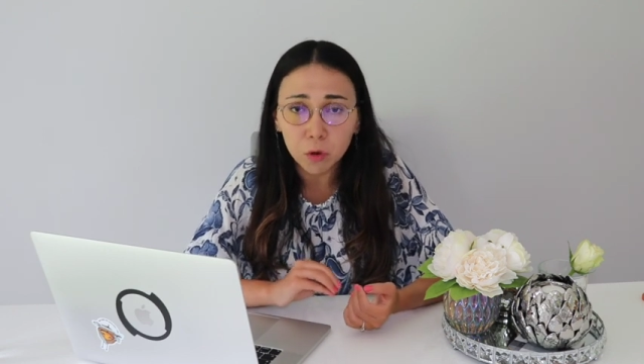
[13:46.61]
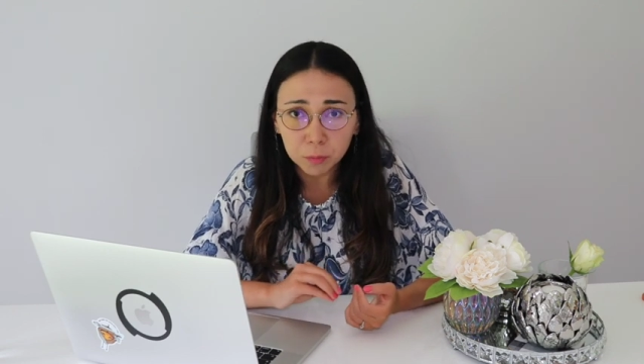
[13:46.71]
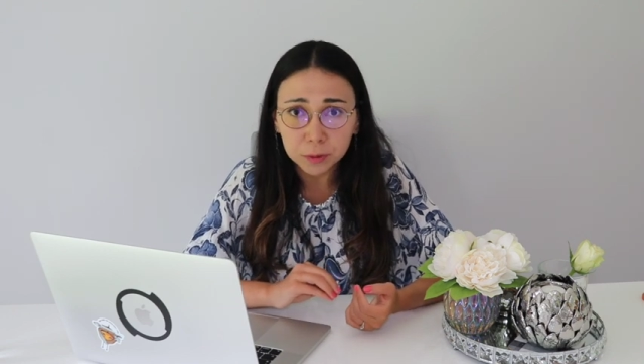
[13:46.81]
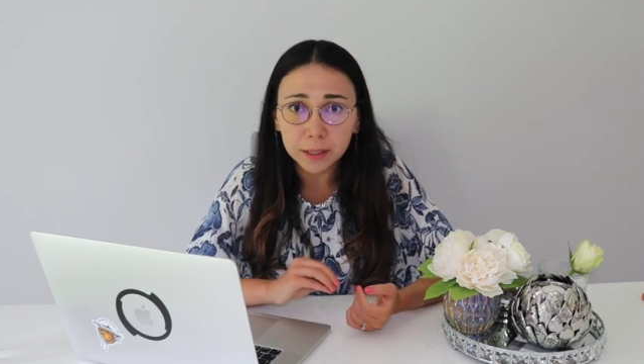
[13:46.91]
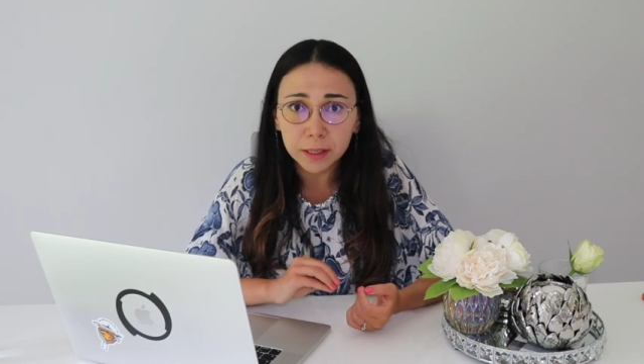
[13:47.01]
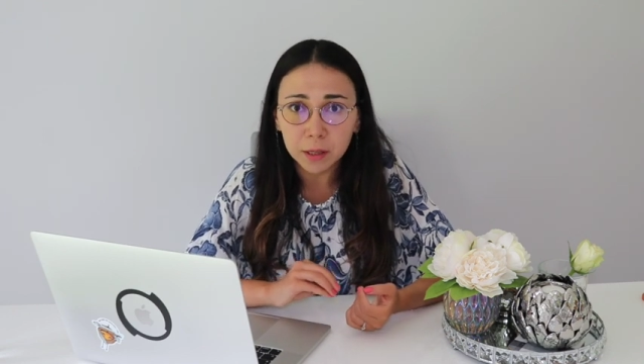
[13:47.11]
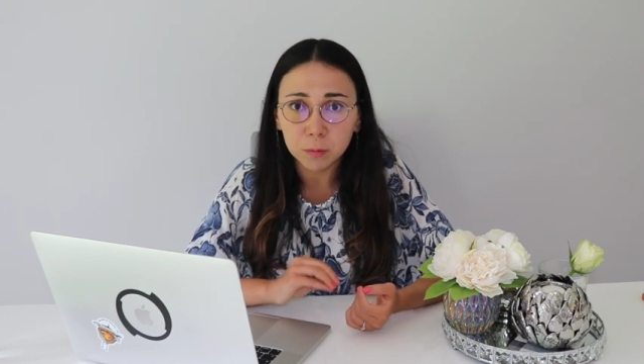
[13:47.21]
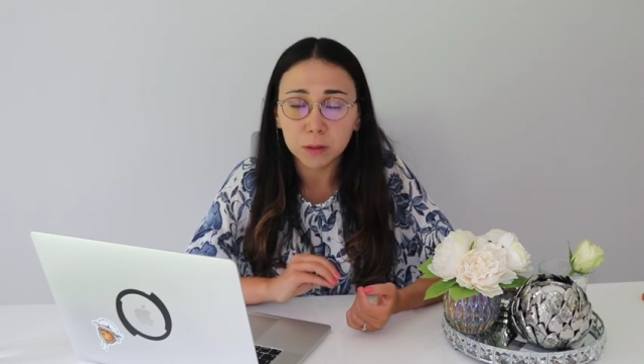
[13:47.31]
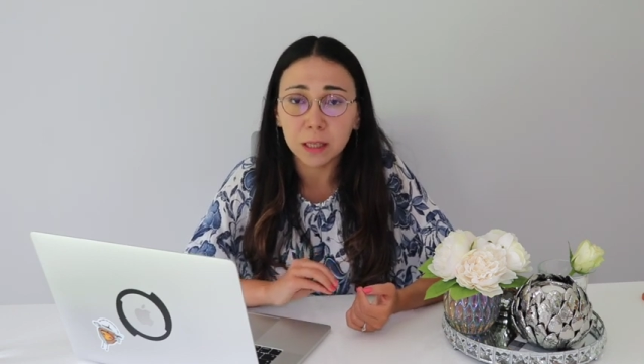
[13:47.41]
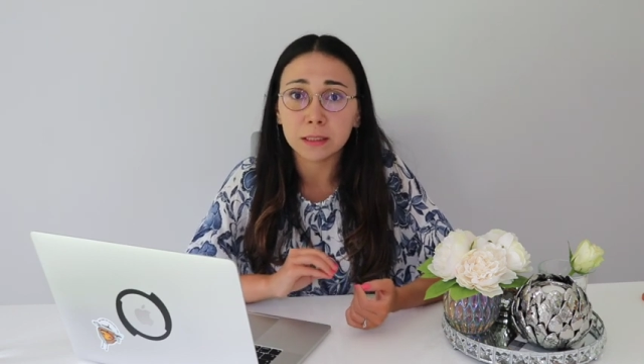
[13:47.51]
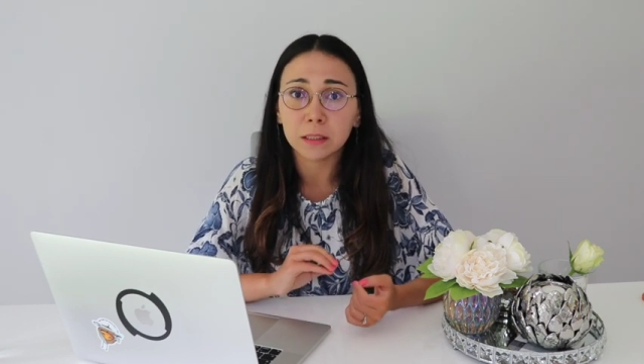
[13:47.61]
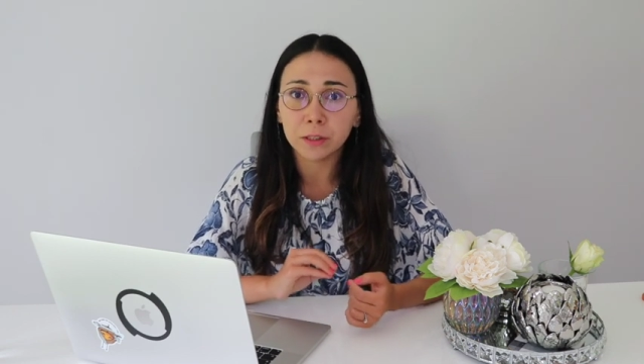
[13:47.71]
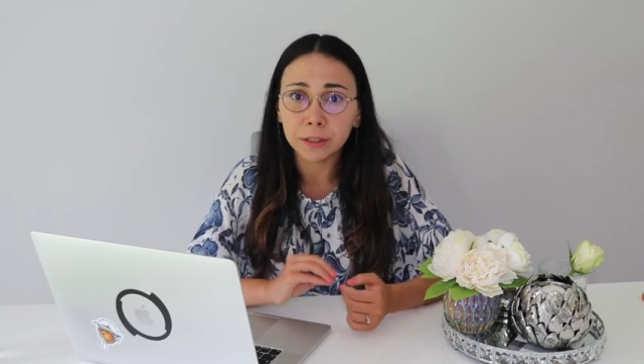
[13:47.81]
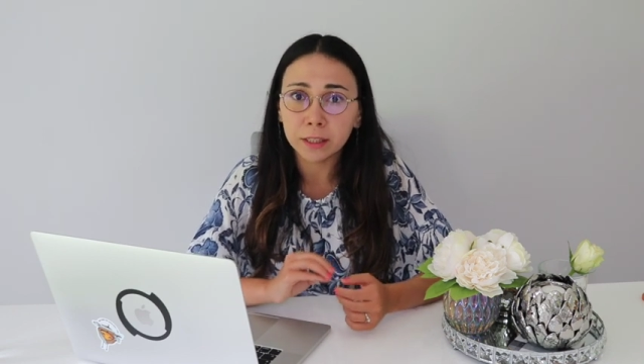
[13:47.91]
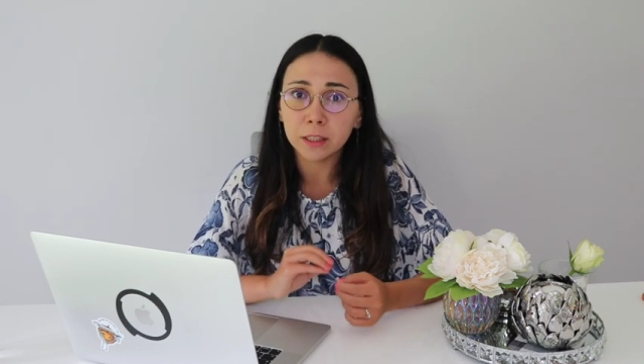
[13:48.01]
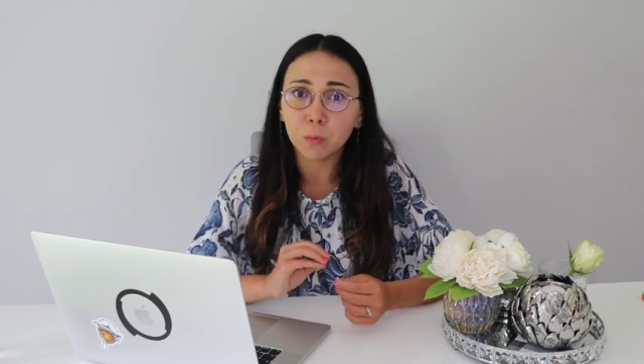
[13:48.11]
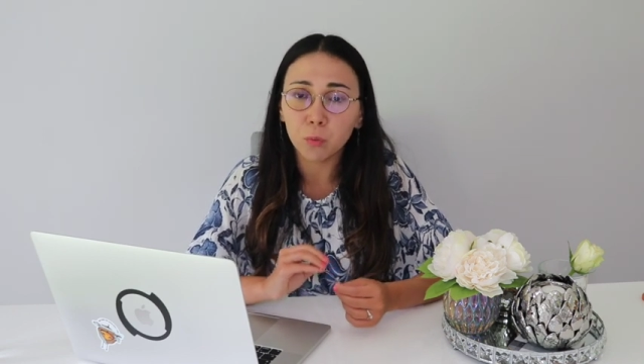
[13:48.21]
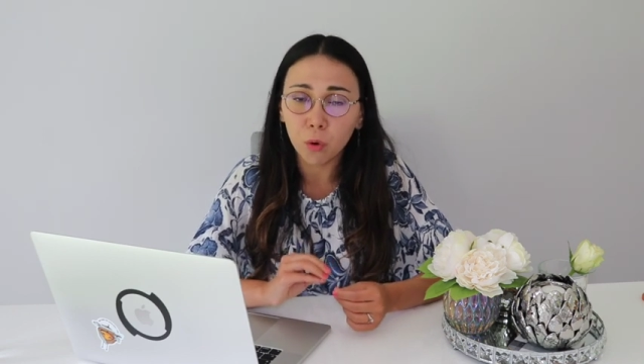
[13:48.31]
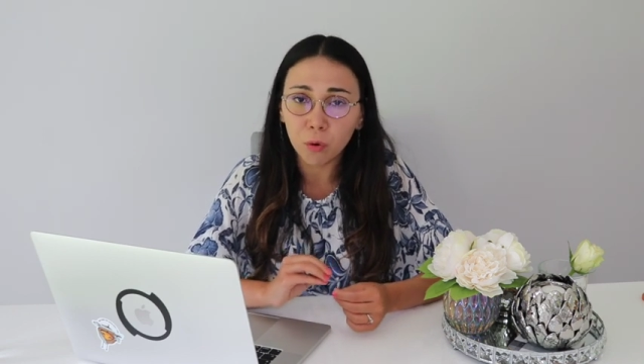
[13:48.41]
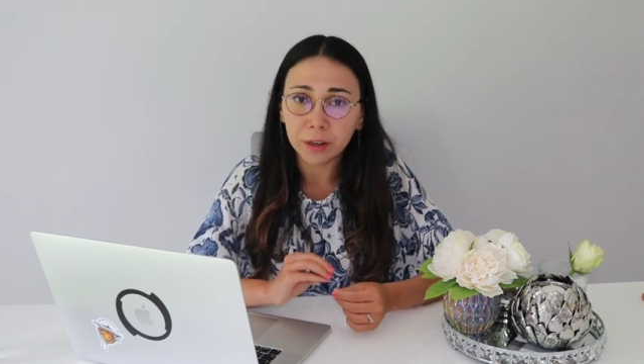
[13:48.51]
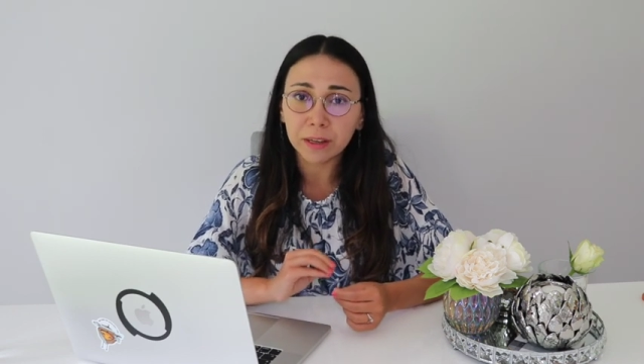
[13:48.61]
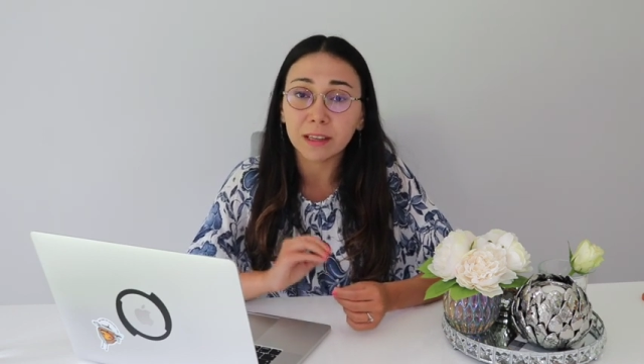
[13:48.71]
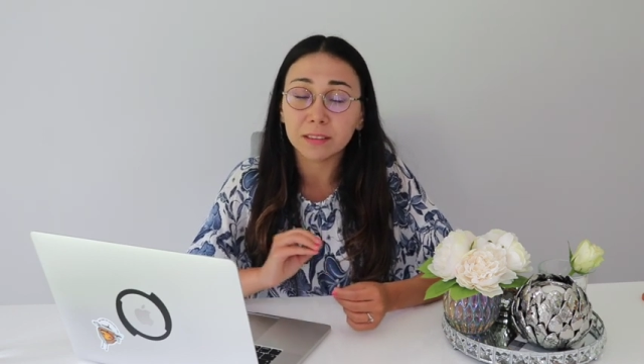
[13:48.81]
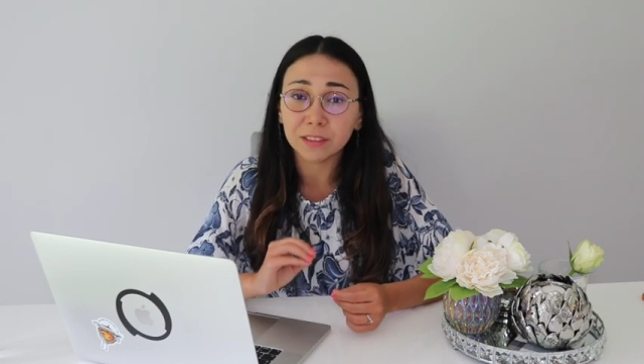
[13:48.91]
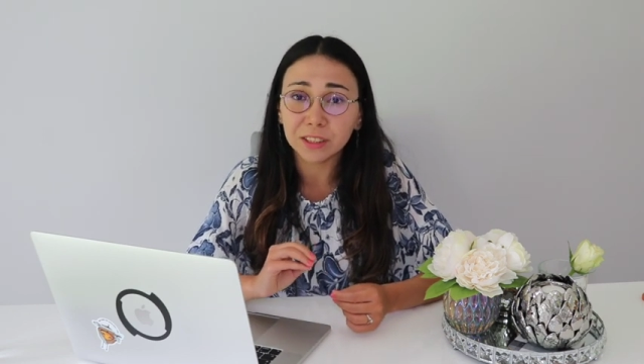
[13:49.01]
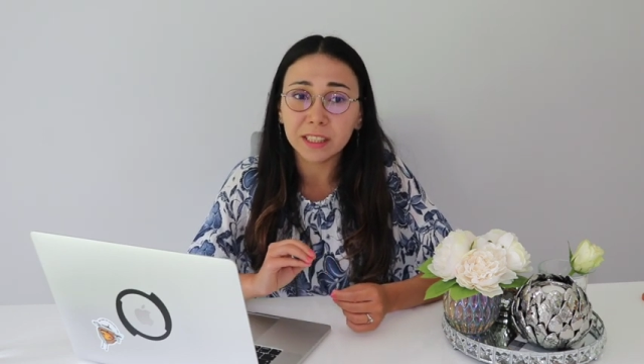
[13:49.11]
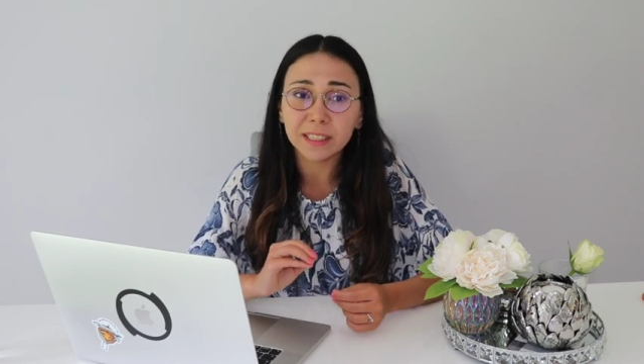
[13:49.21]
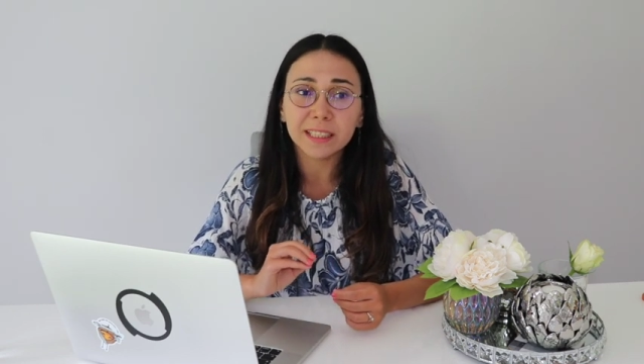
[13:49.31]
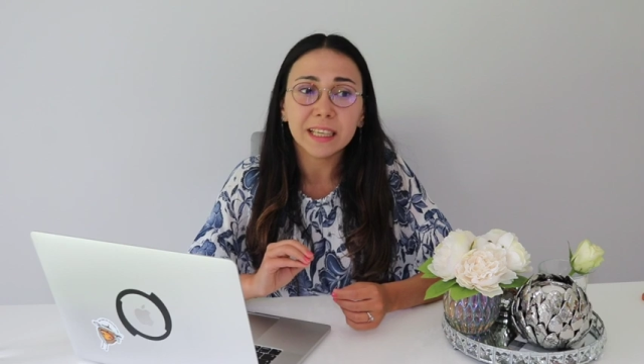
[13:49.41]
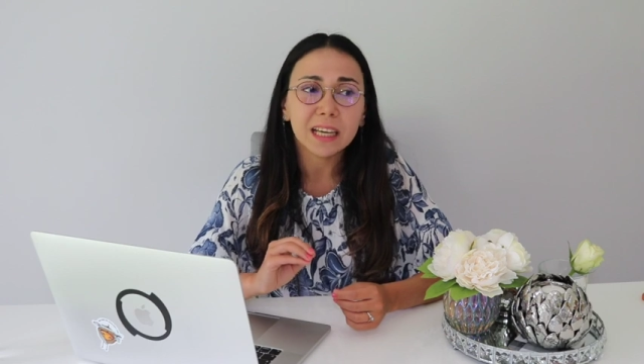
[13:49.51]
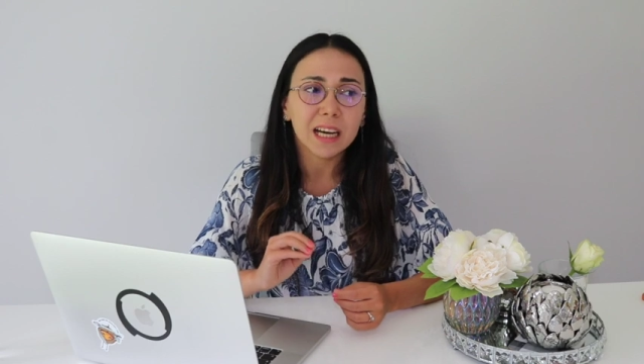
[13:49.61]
CompTIA A+ really boring and really